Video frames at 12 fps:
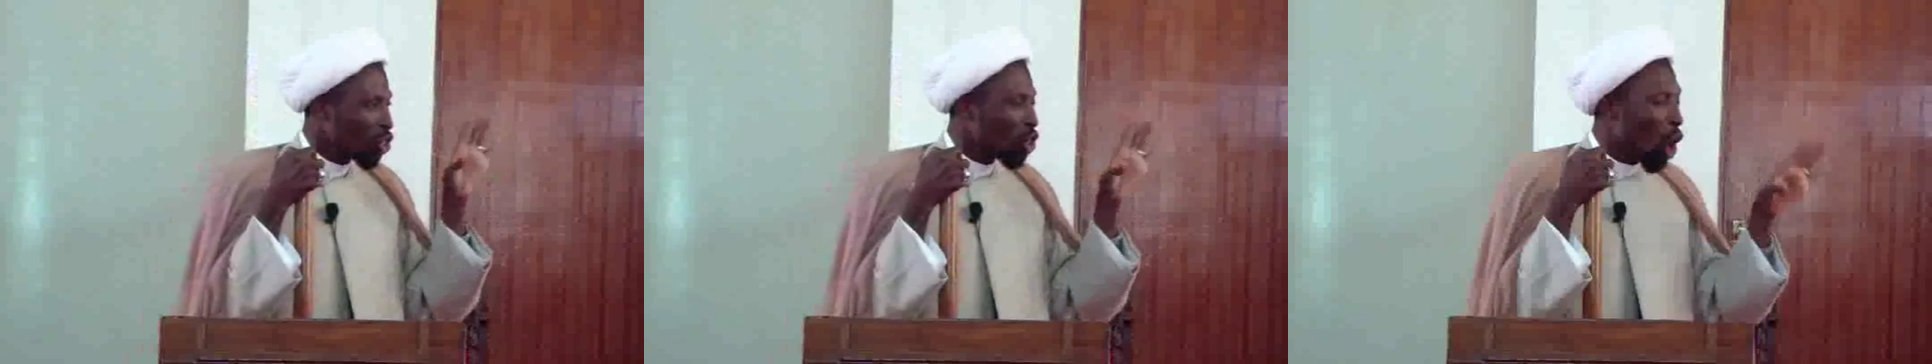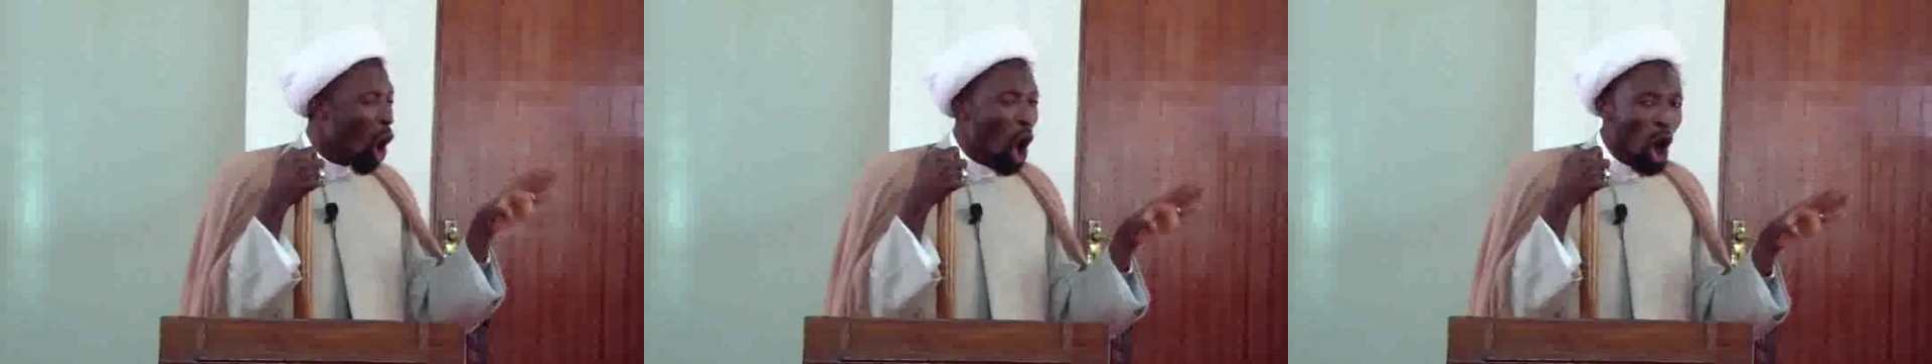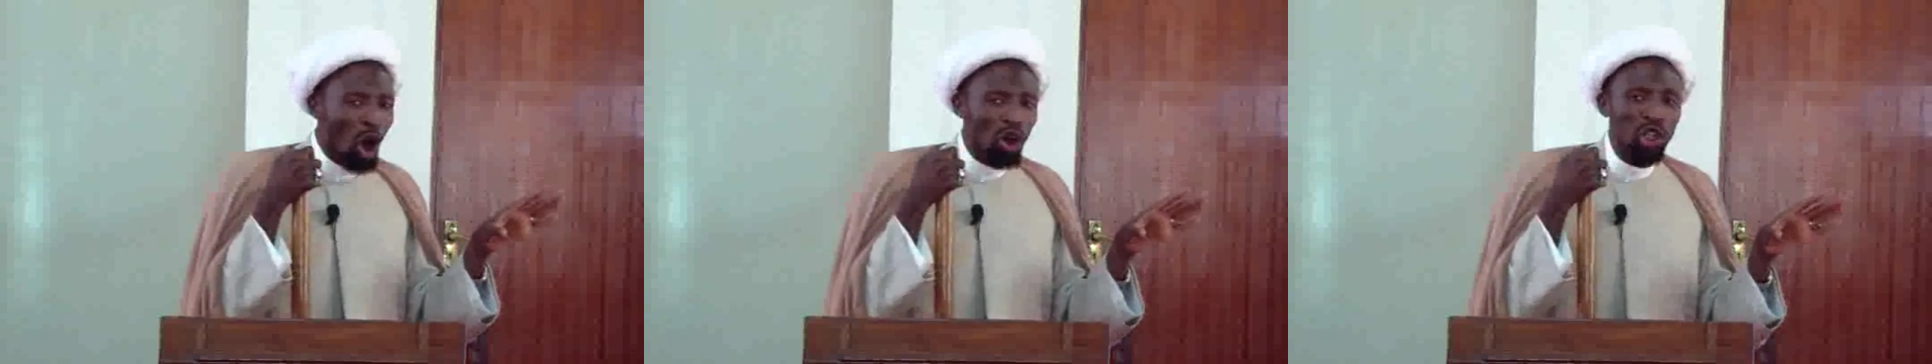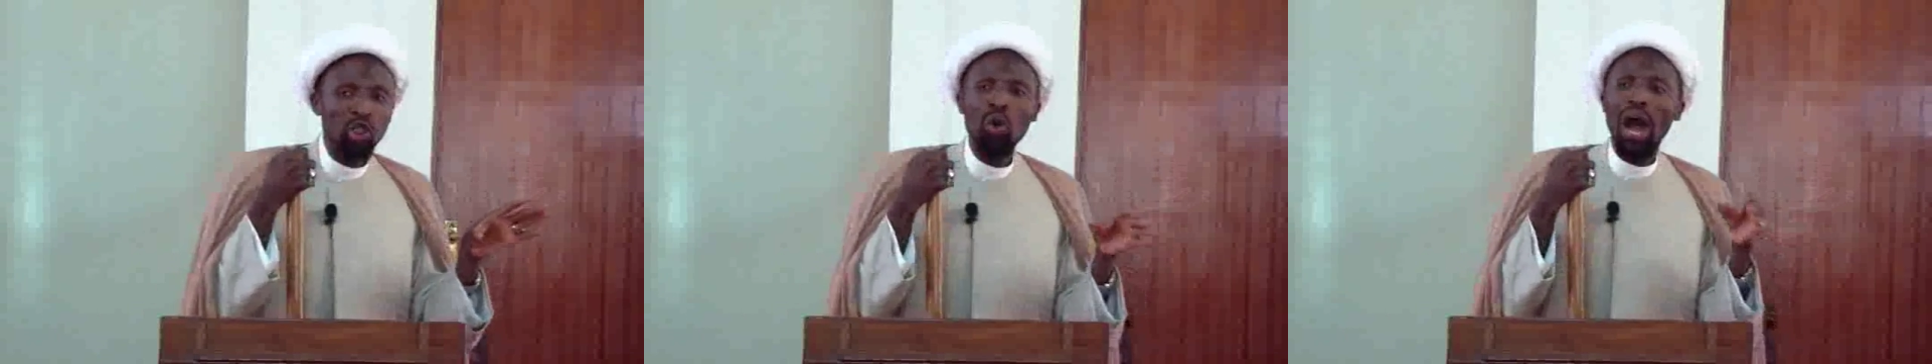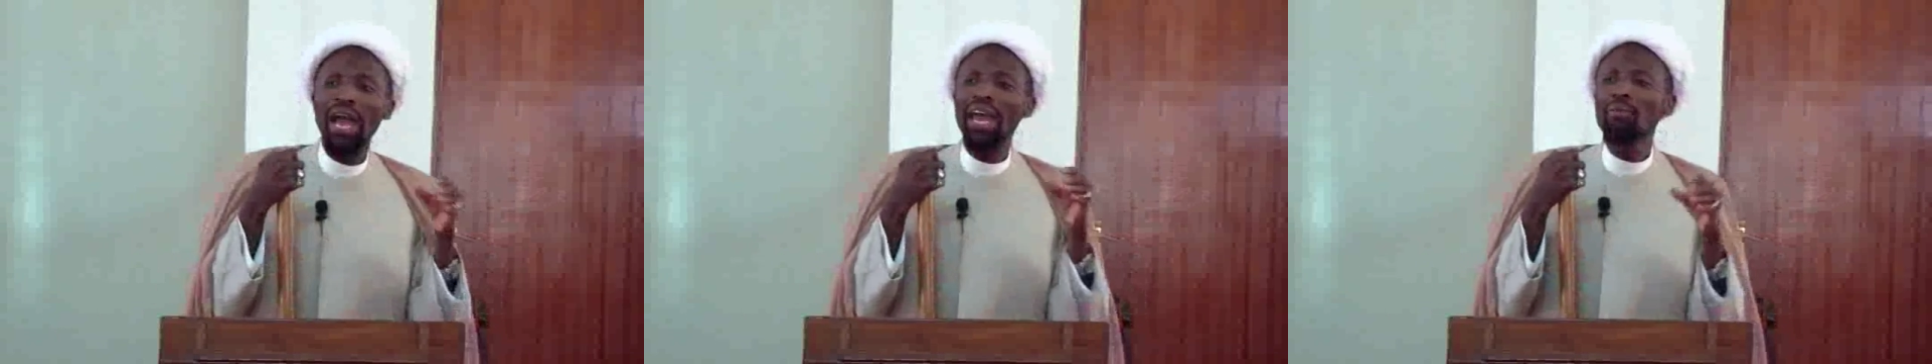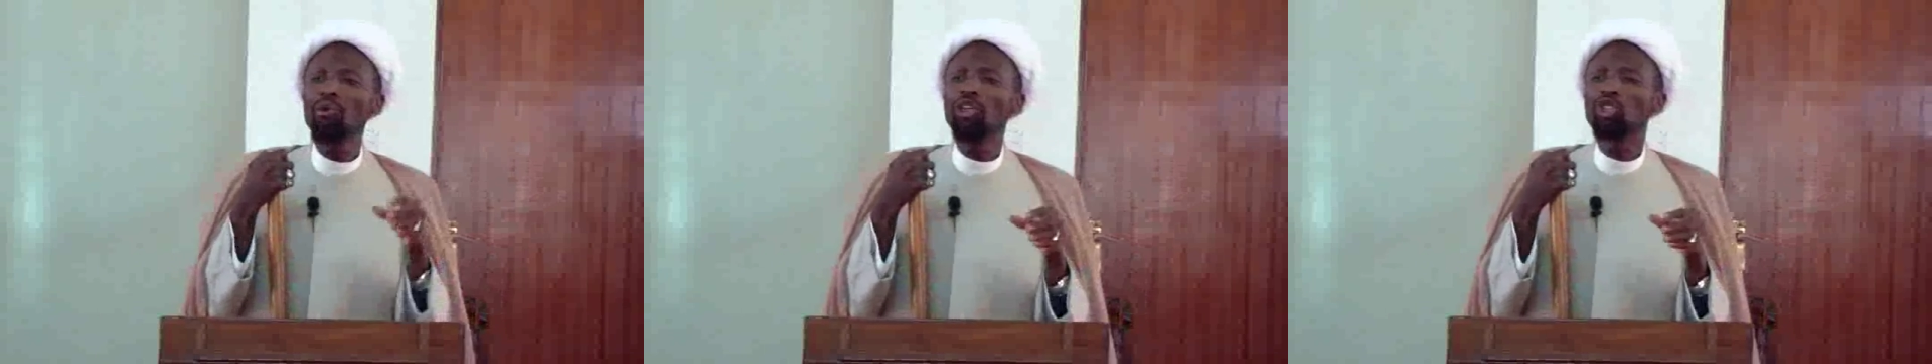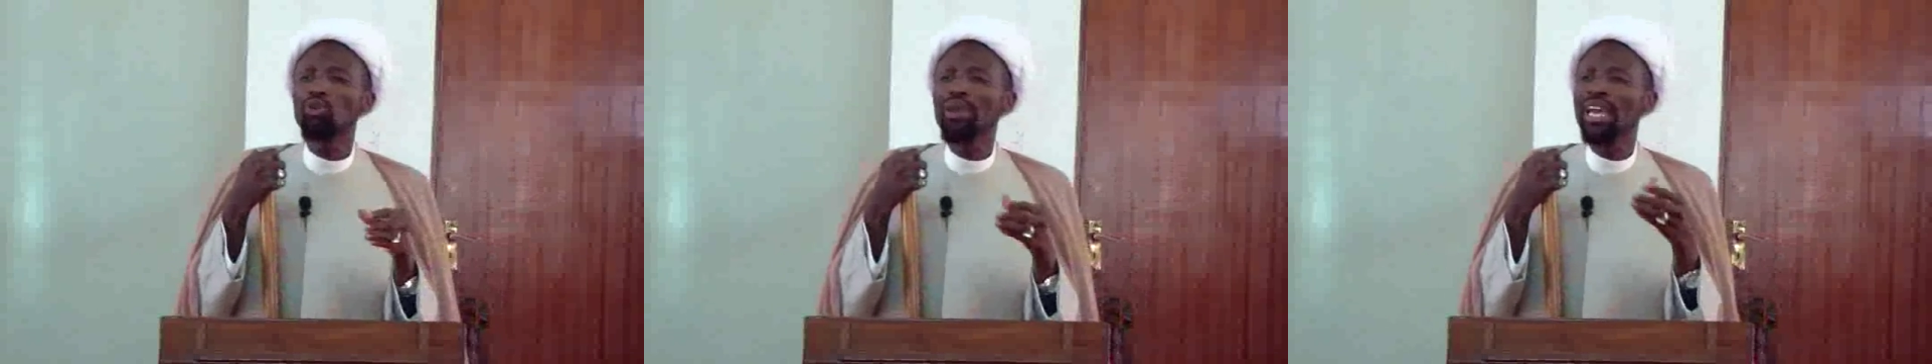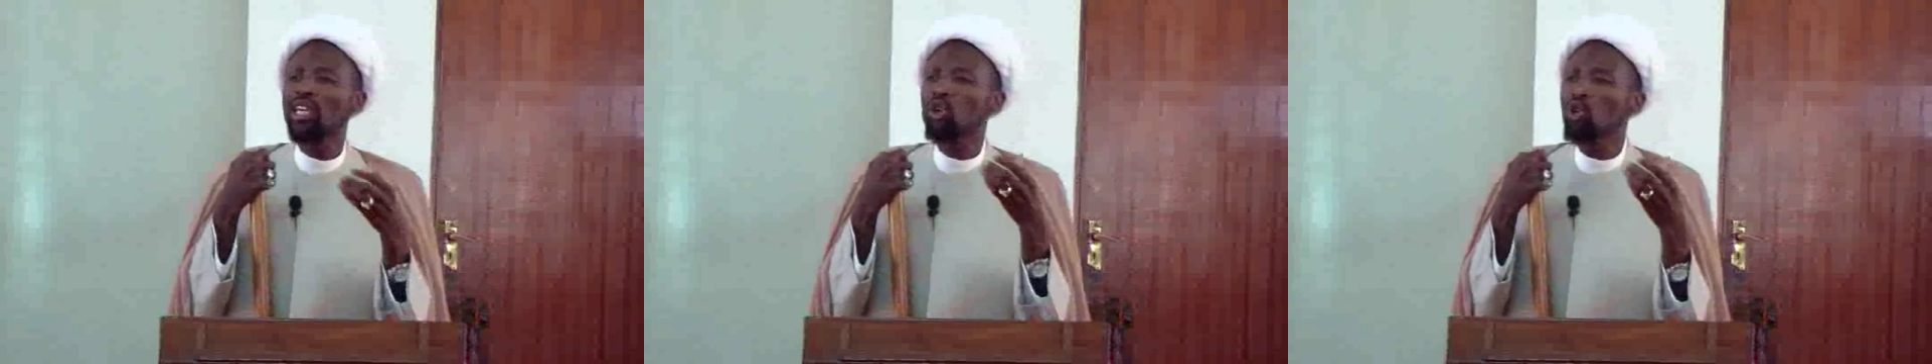Those who are able to
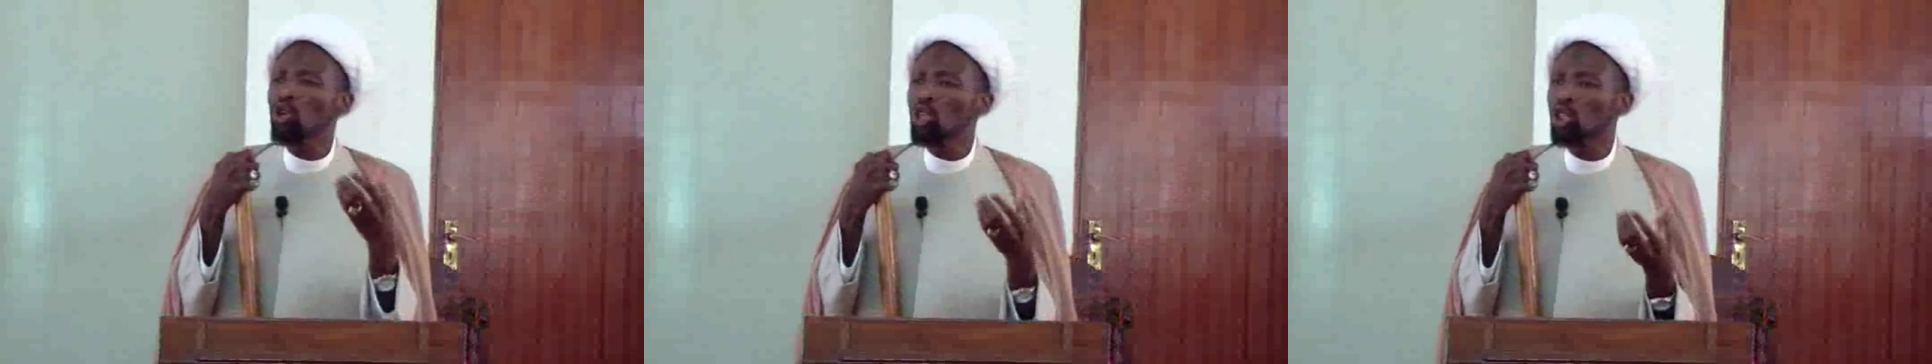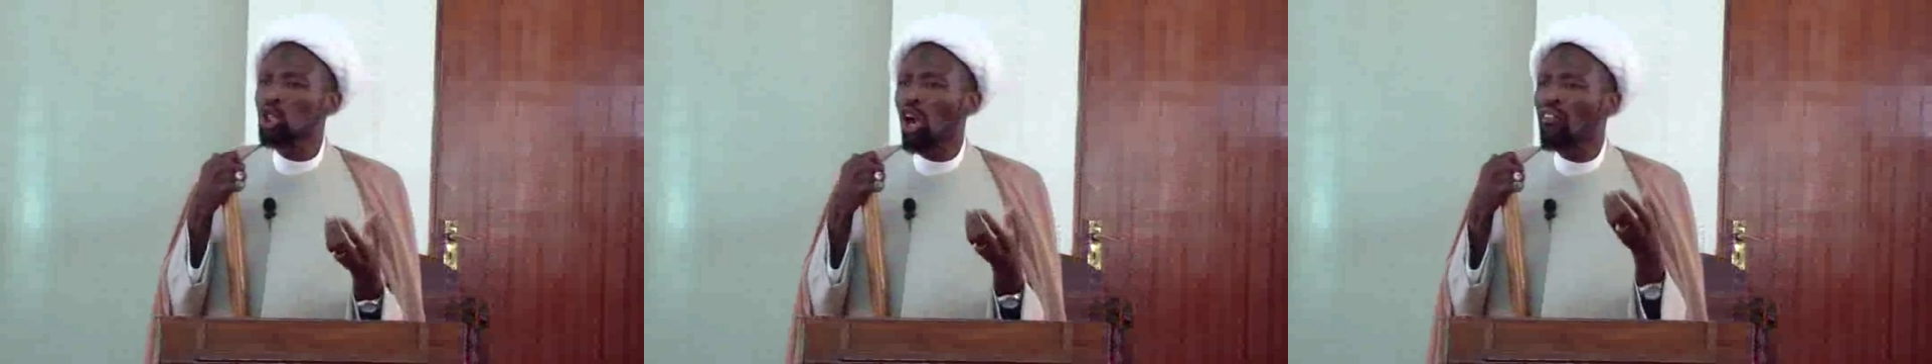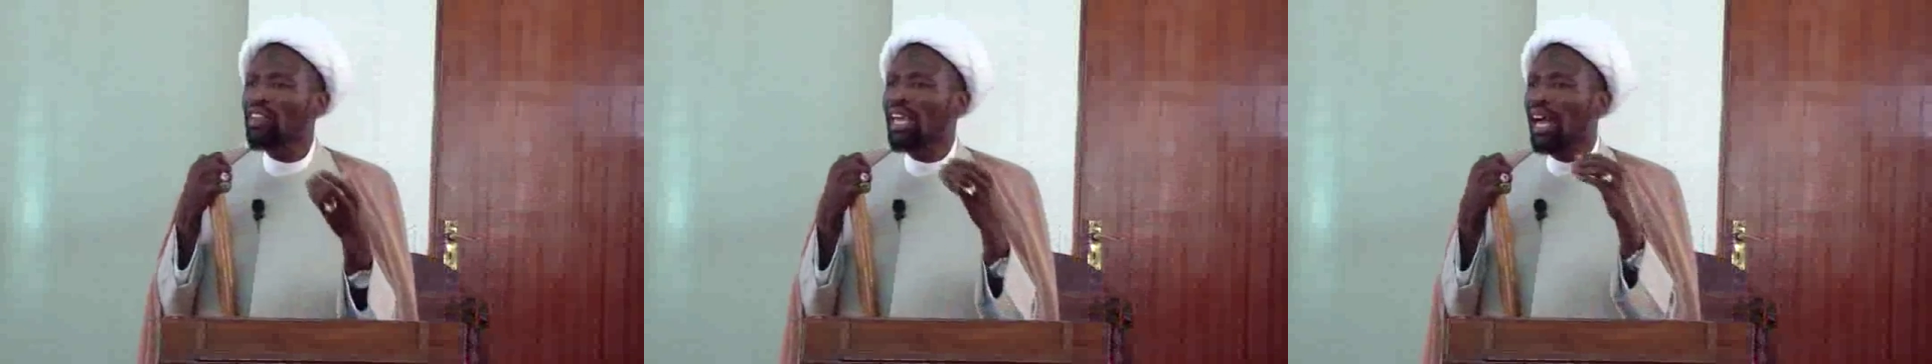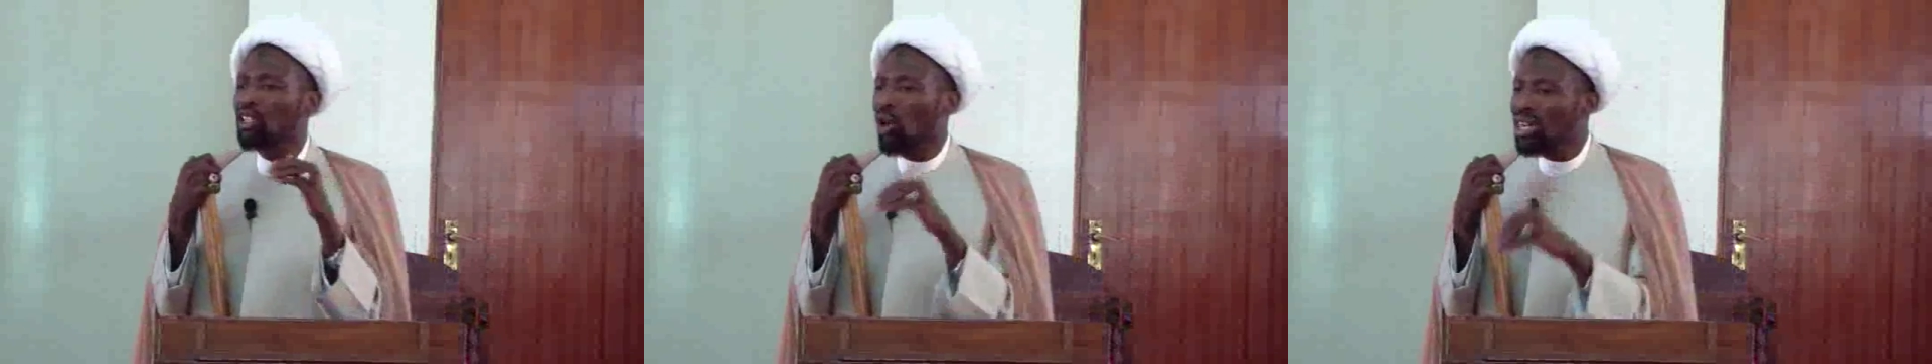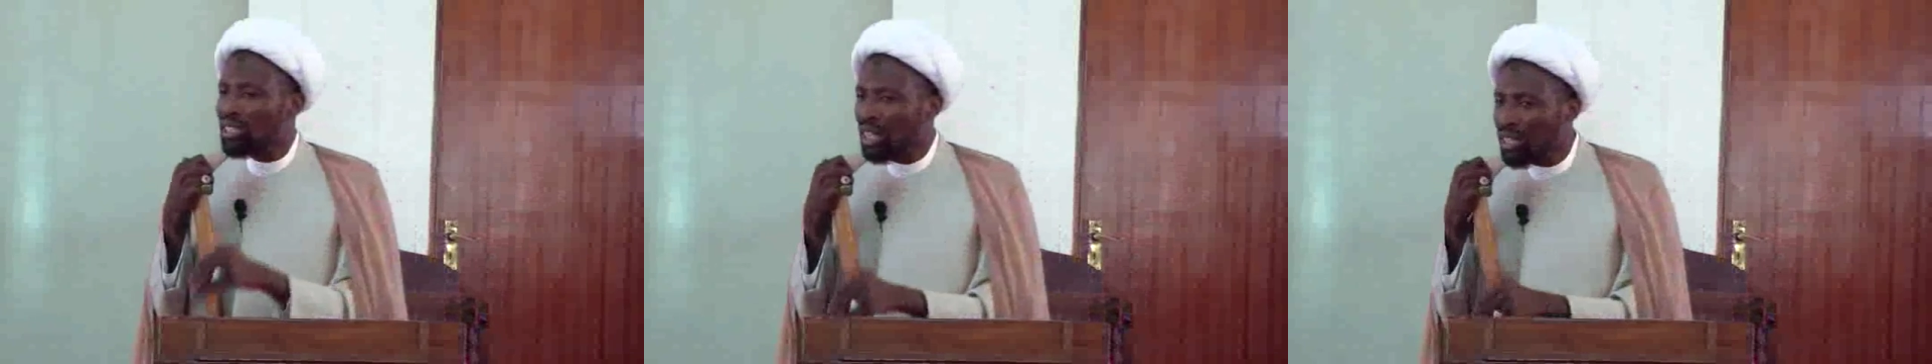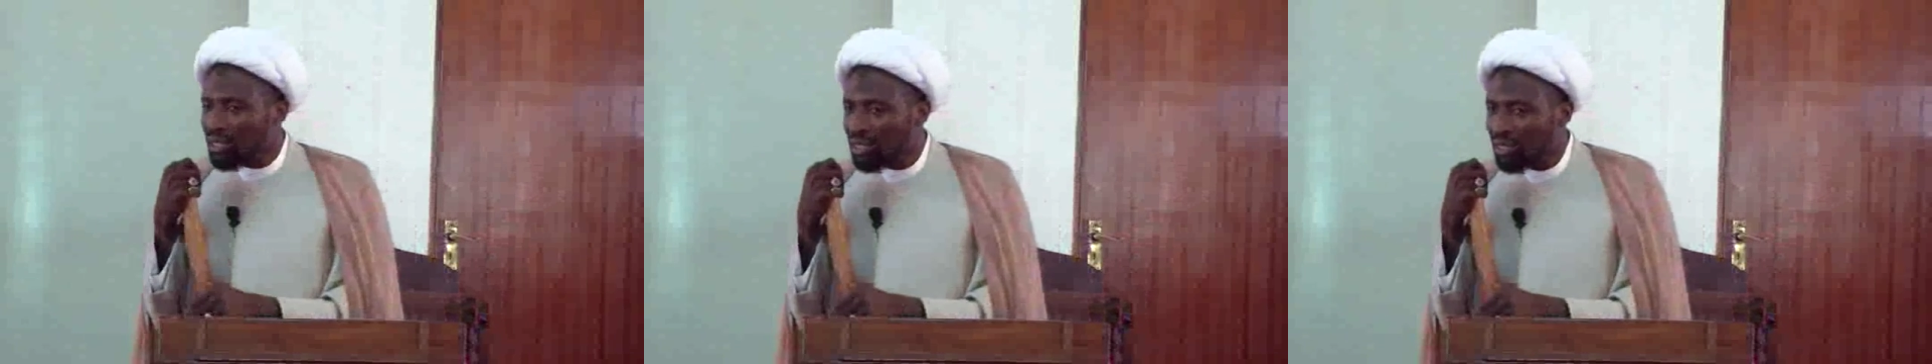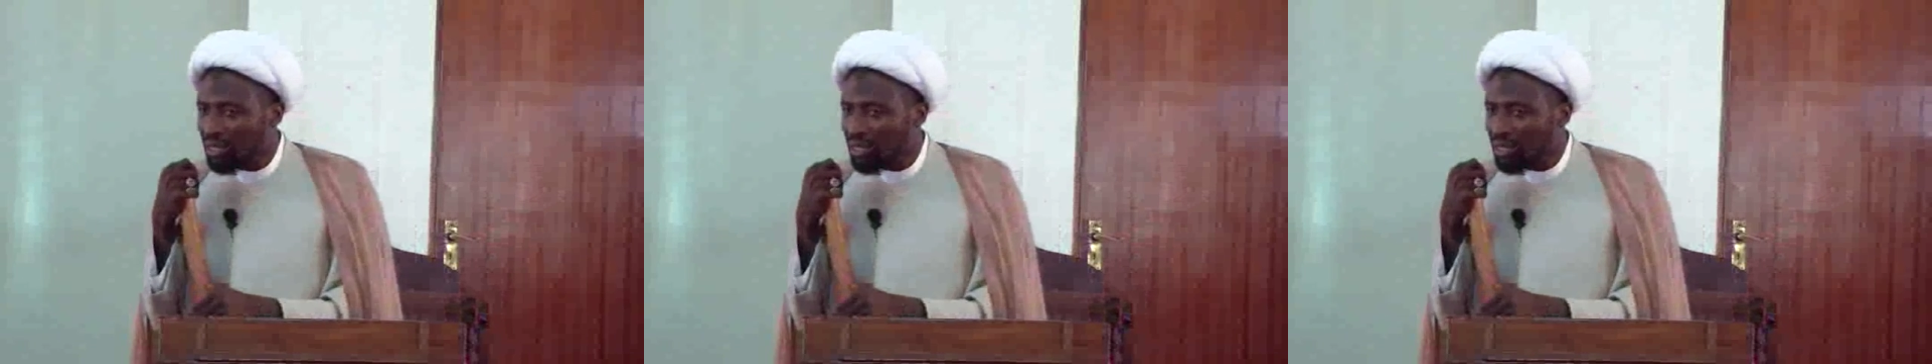make good use of their choices,